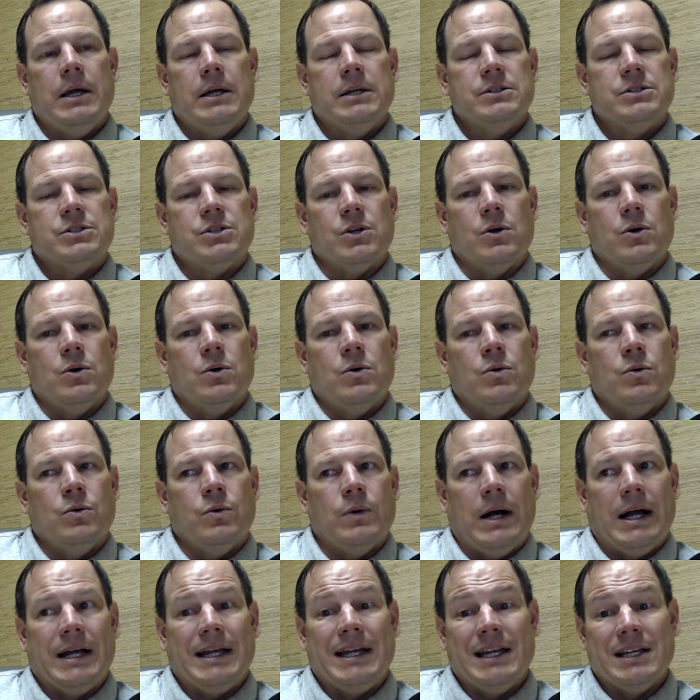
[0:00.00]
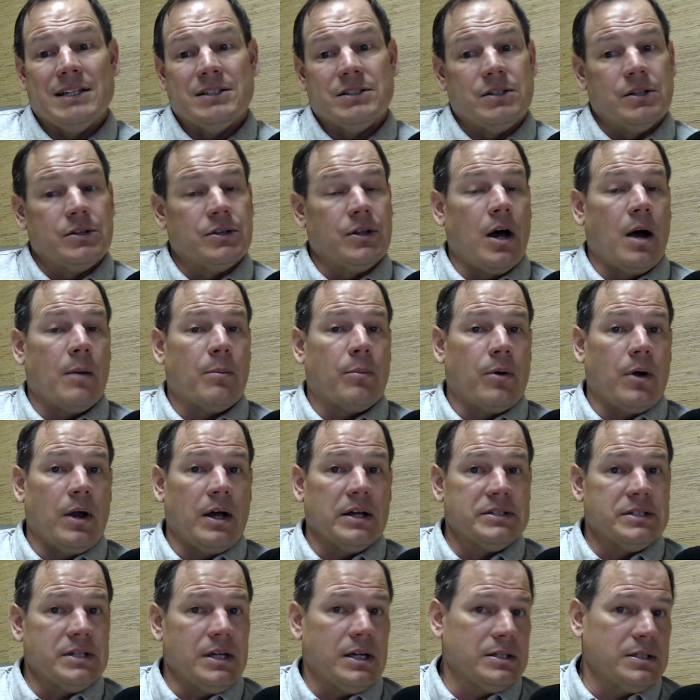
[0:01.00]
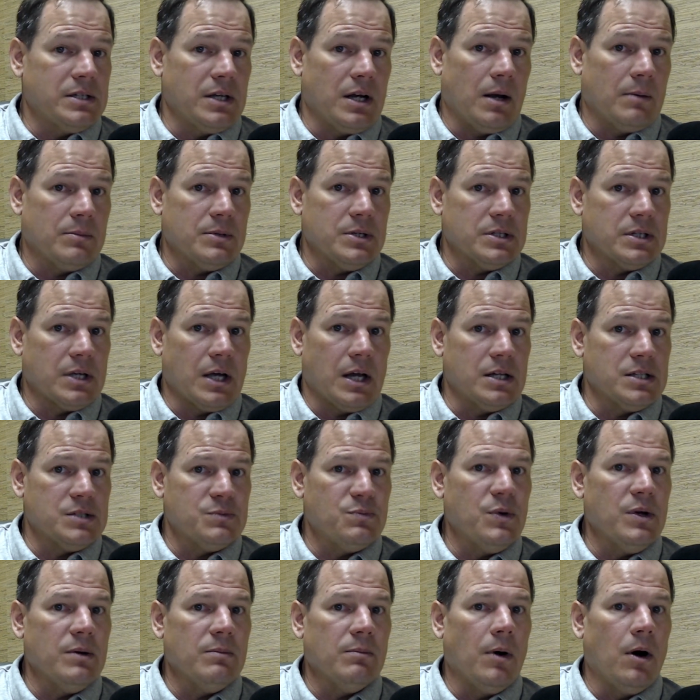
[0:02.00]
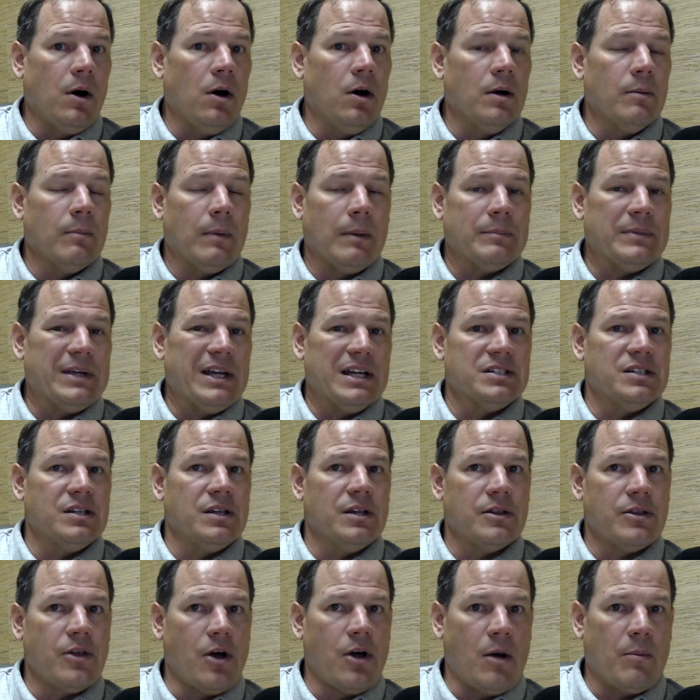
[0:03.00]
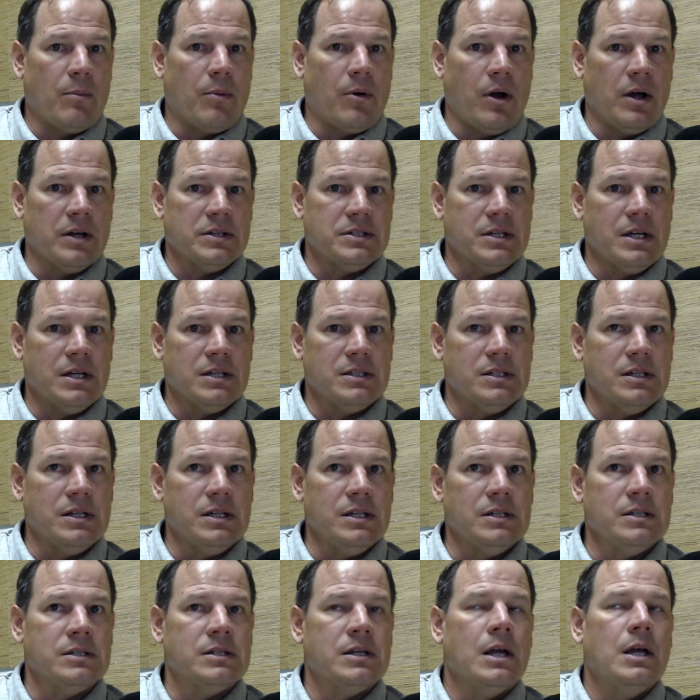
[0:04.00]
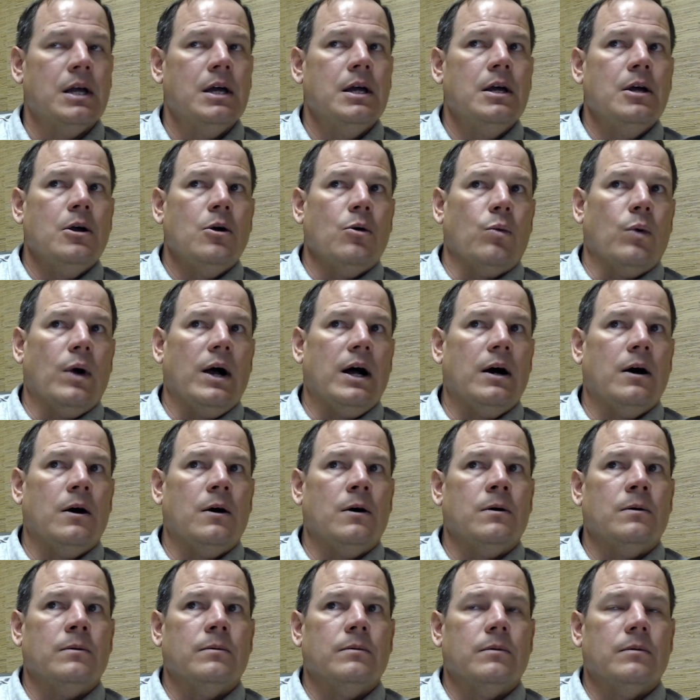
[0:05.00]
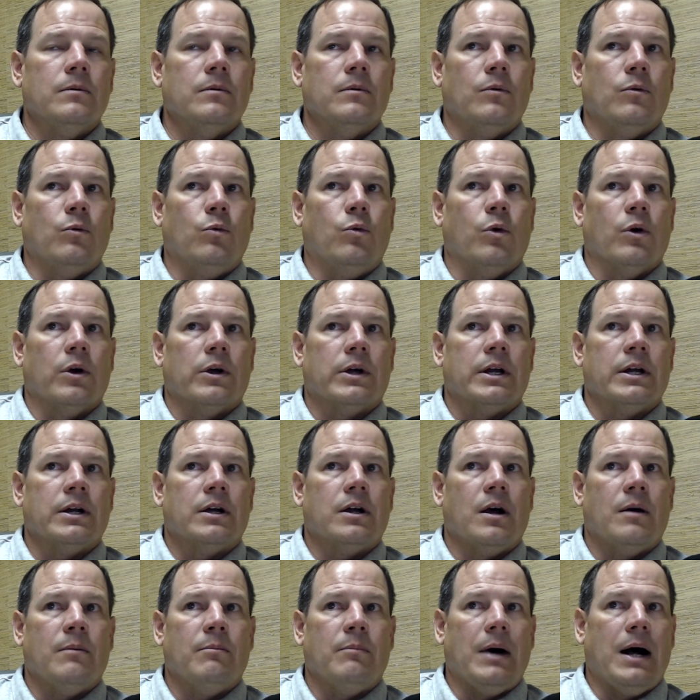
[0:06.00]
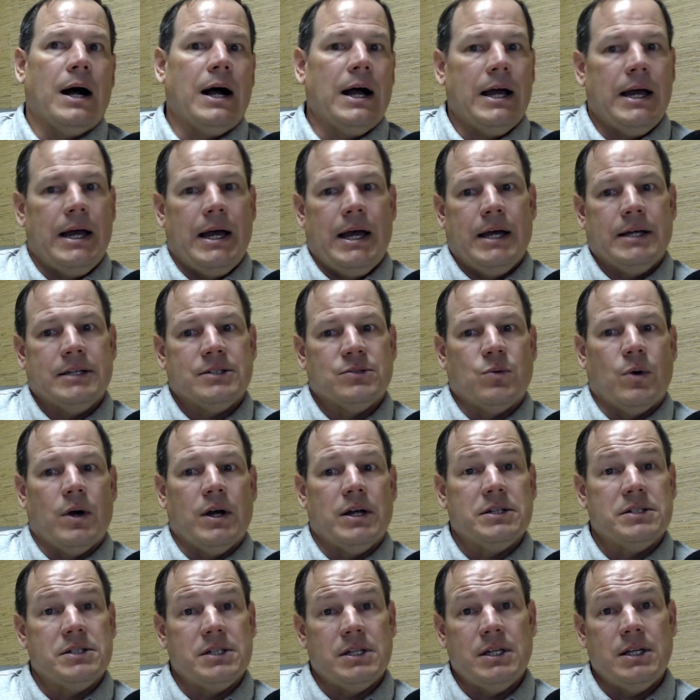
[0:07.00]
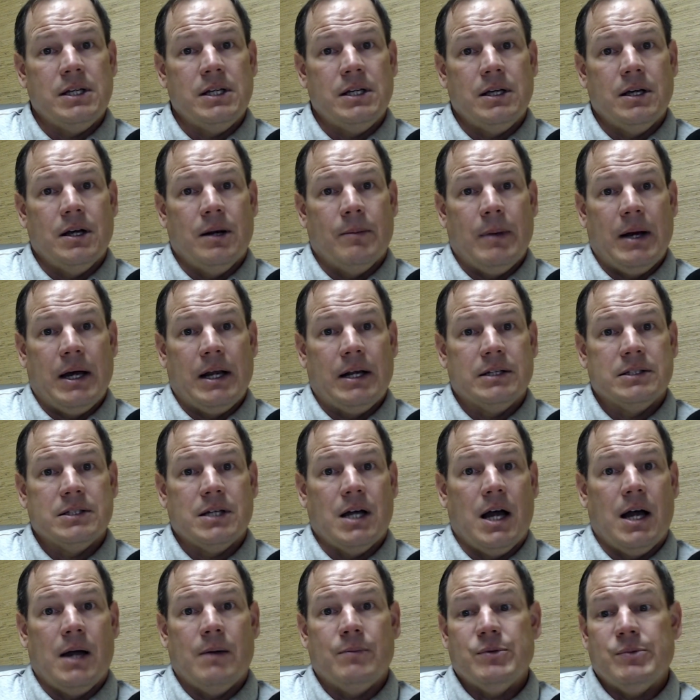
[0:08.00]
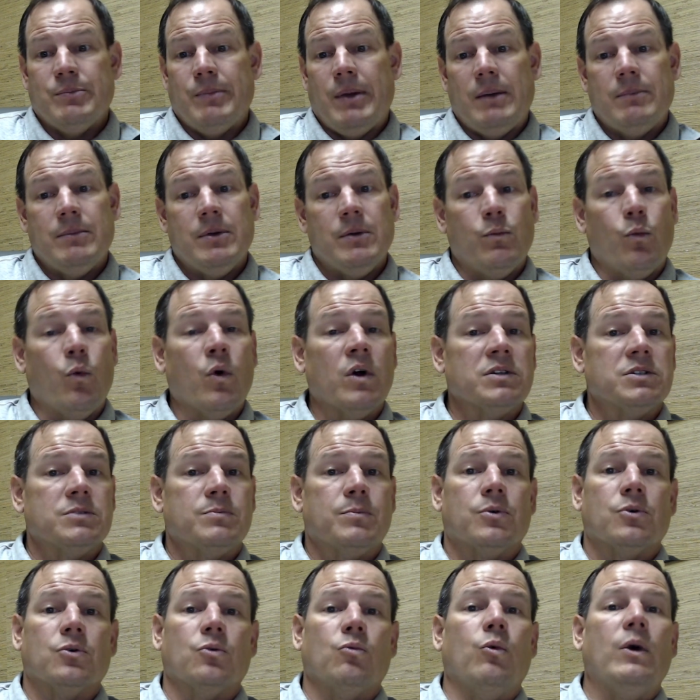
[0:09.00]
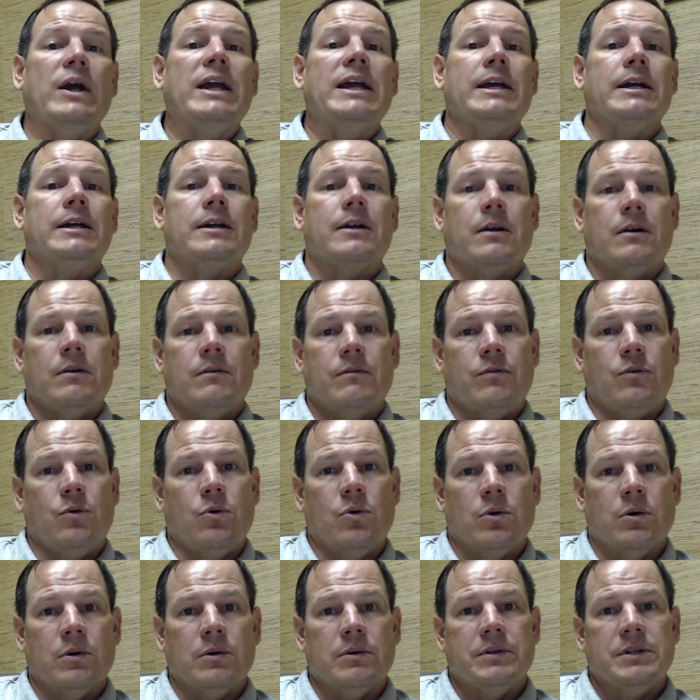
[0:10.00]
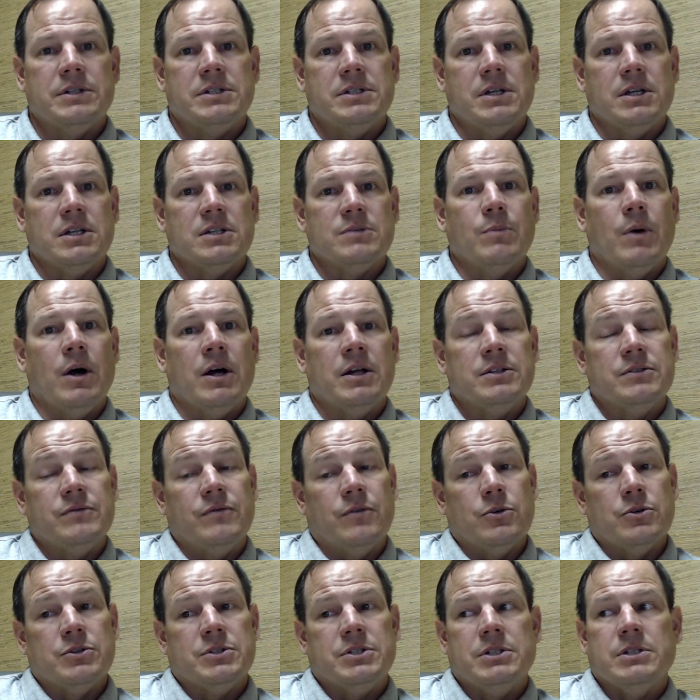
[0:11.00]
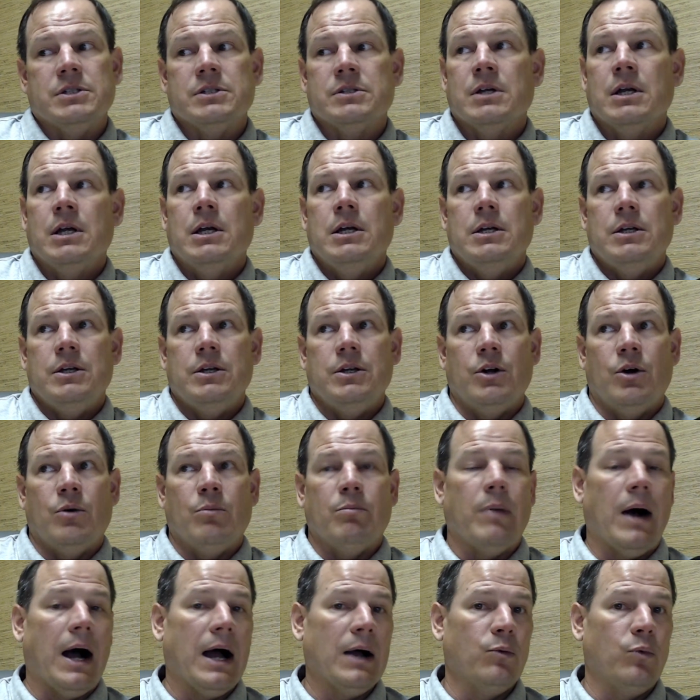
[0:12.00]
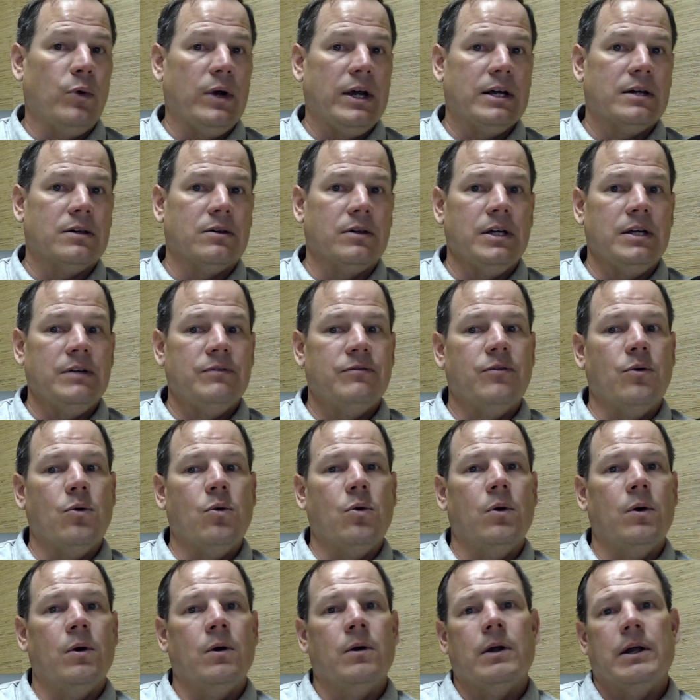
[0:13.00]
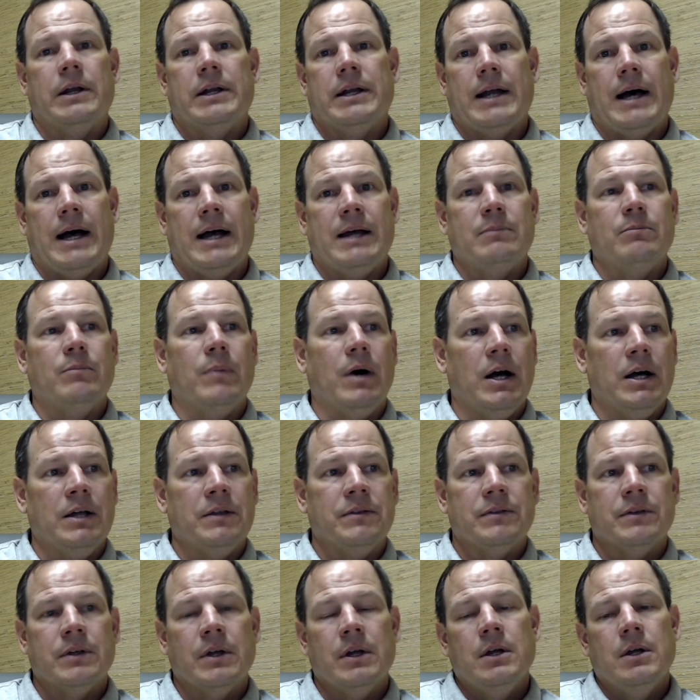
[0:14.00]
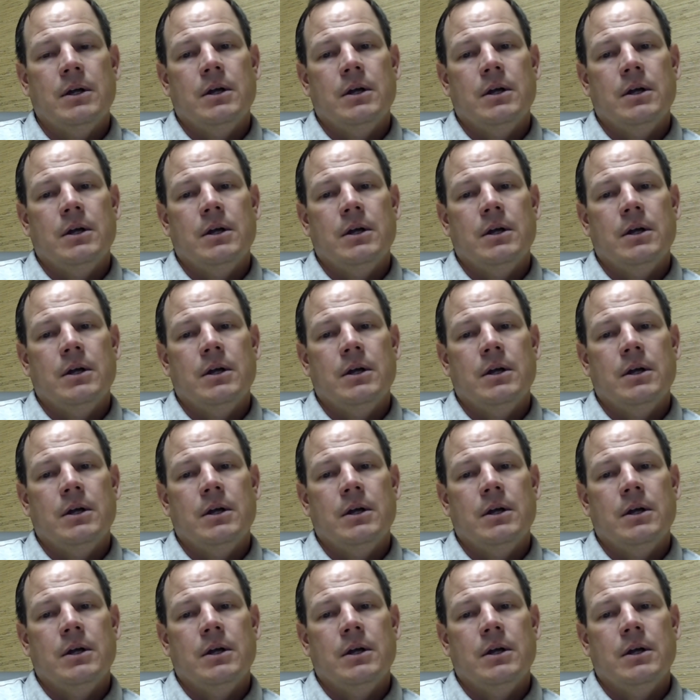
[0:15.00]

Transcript: So I guess the thought process, and I'm just kind of spitballing, I'm guessing the thought process is, well, we're going to come by XYZ amount of times, maybe once per week for the 6 months versus, biweekly for a 9 month